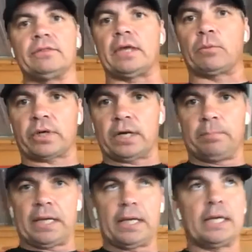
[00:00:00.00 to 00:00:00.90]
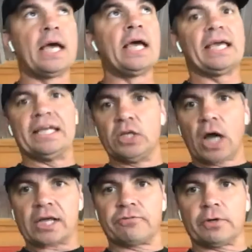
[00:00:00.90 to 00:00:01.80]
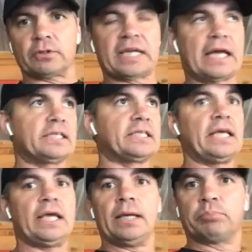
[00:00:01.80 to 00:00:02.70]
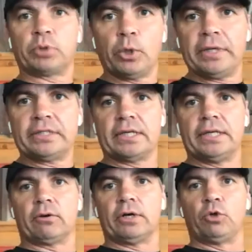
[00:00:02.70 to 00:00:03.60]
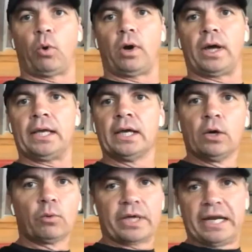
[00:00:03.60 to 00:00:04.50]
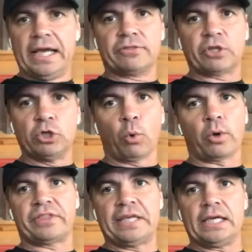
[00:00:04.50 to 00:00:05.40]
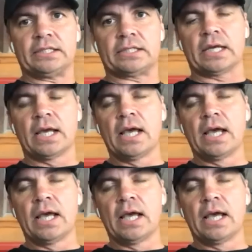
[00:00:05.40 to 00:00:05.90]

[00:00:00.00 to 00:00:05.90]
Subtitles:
Then we're going to be in Knoxville, Tennessee, Bloomington, Illinois. We're going to hit the Northeast.